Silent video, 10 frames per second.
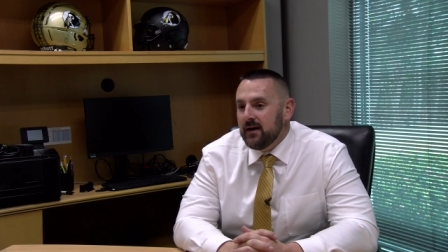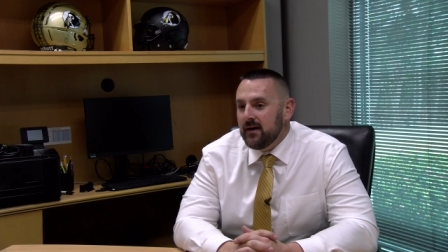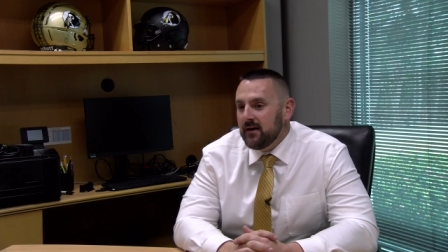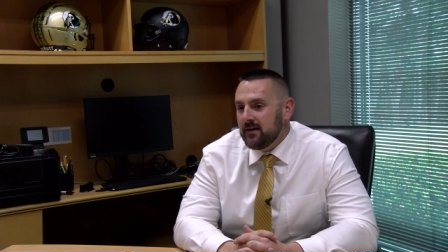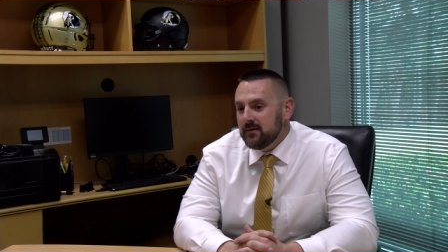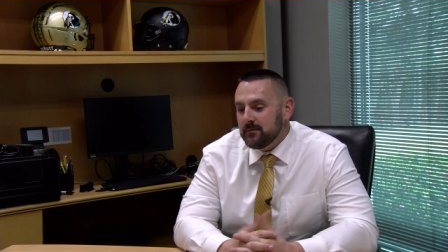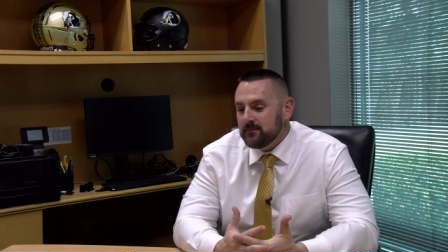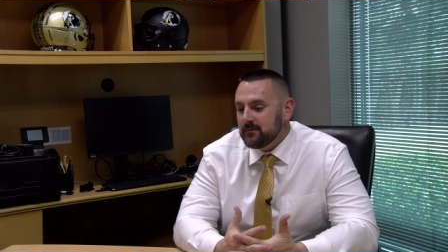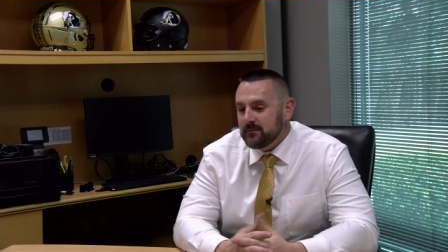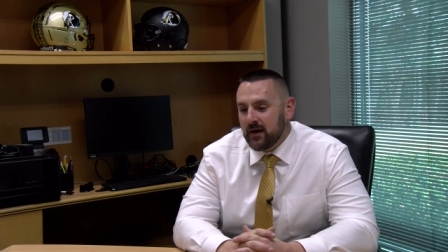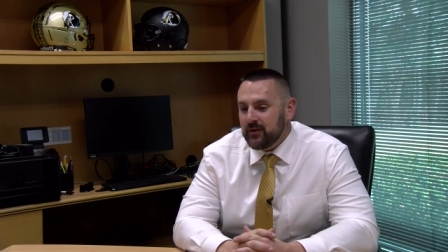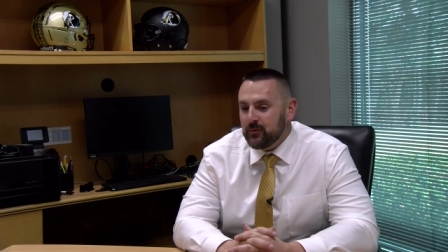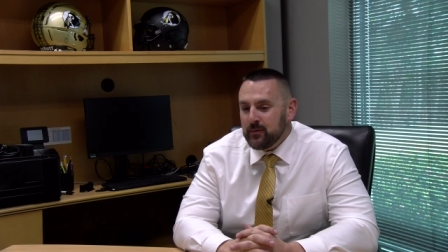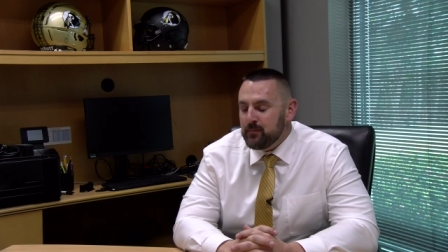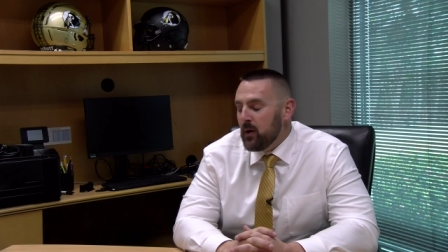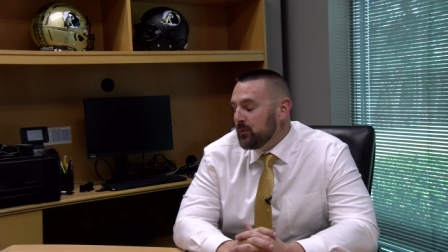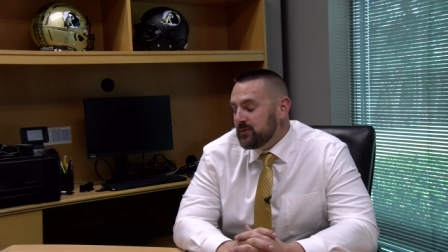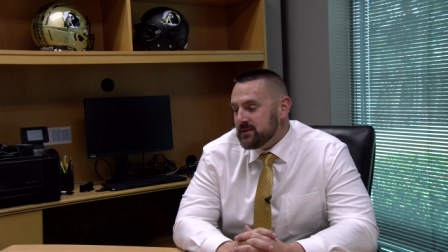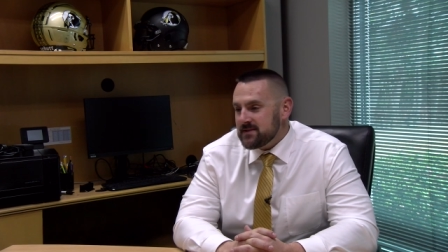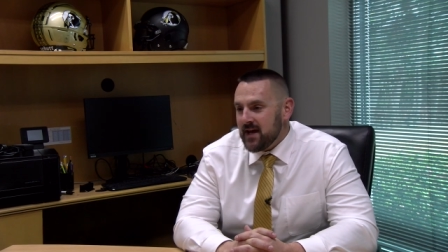um, I think we both
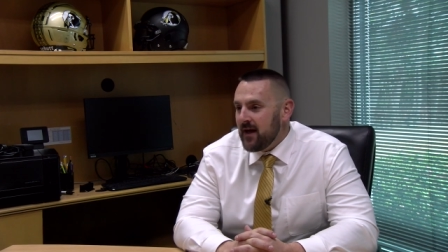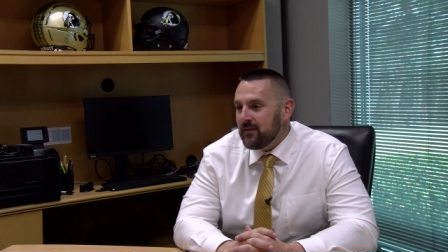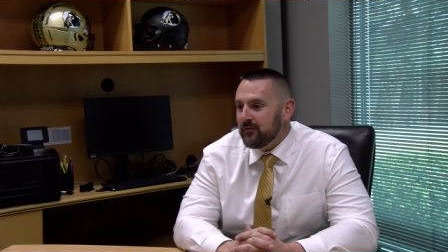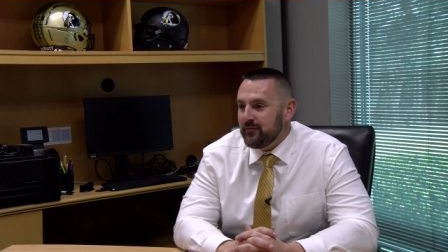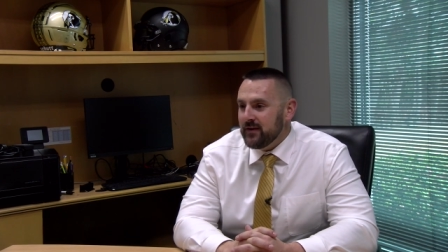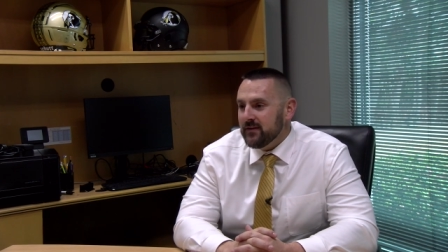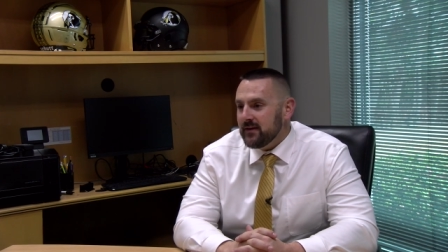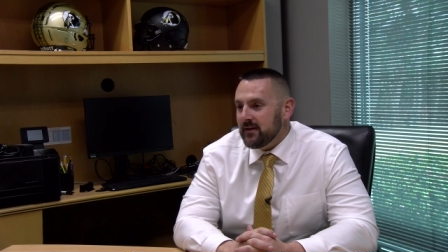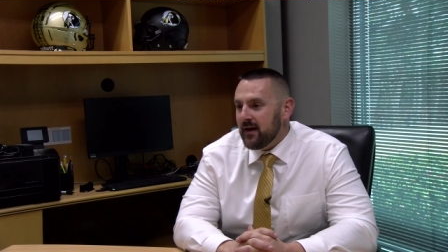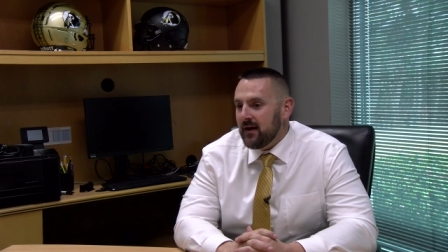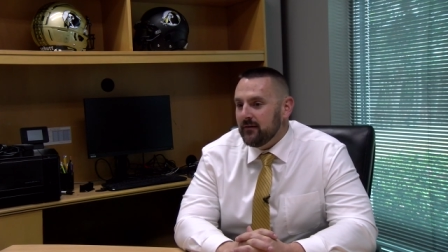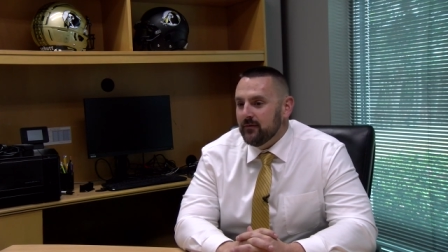just had the feeling that